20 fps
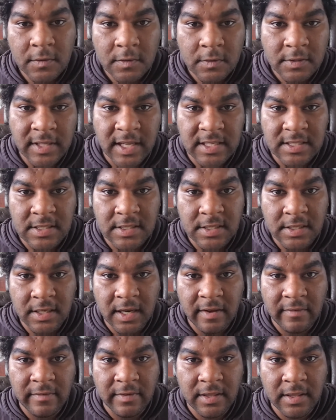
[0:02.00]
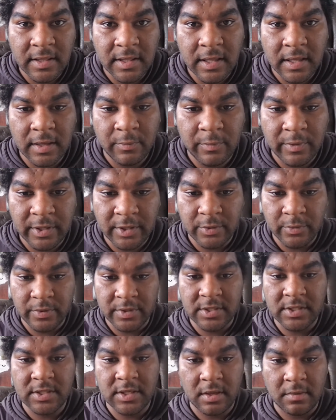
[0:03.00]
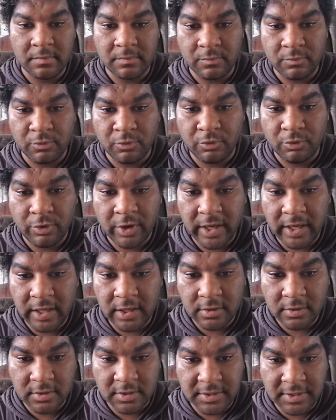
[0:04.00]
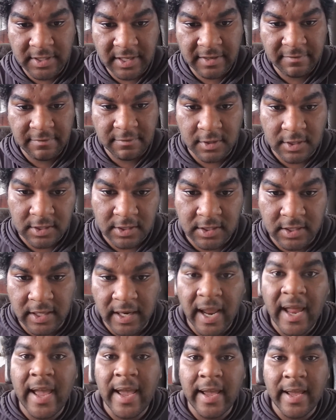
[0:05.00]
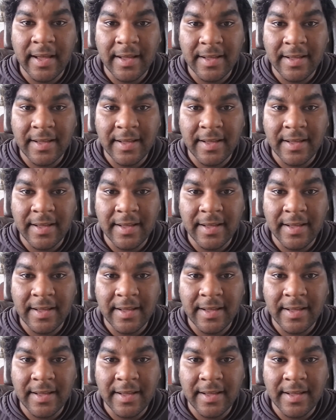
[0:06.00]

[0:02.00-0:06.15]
testing everything. We're doing something real different today.